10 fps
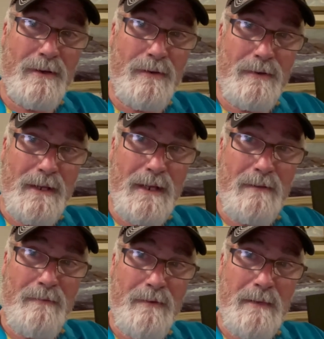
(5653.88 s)
hold,
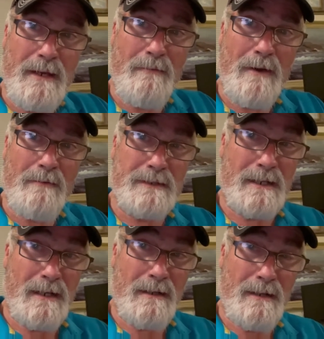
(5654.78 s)
held for me and what was
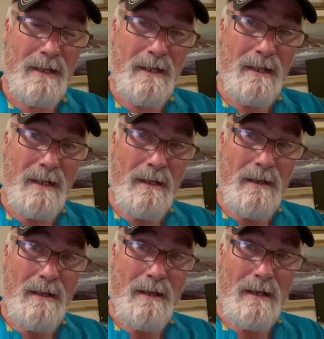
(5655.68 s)
going to,
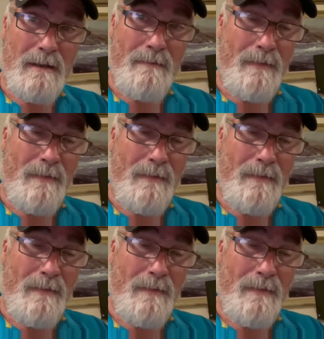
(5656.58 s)
um,